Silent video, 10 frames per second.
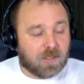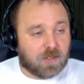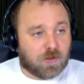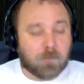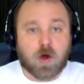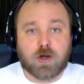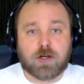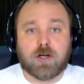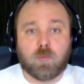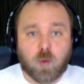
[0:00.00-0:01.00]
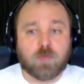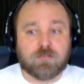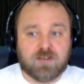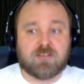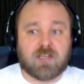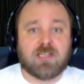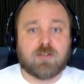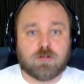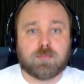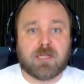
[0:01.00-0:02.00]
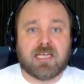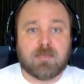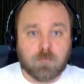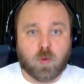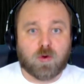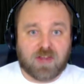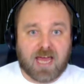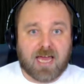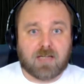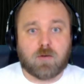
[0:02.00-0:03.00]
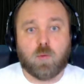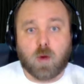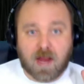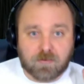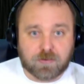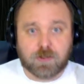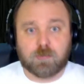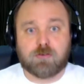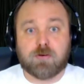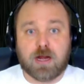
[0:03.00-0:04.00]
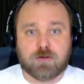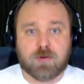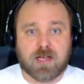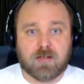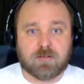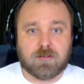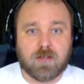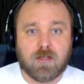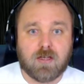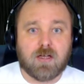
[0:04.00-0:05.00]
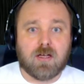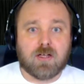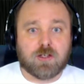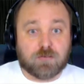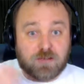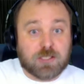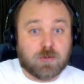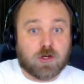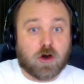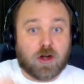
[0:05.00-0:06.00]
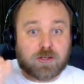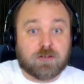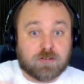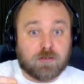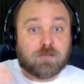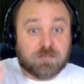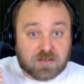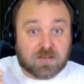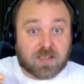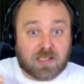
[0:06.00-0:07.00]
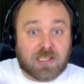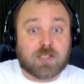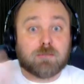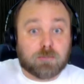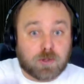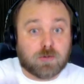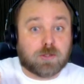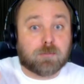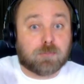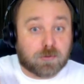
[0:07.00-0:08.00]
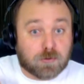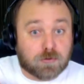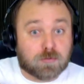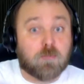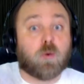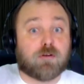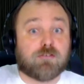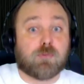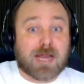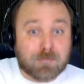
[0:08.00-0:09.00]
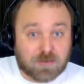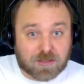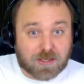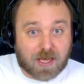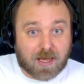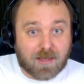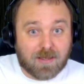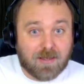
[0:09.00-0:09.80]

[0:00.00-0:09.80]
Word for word: the monitor won't physically display more than whatever your refresh rate is. Your video card can still physically compute and produce more frames than that,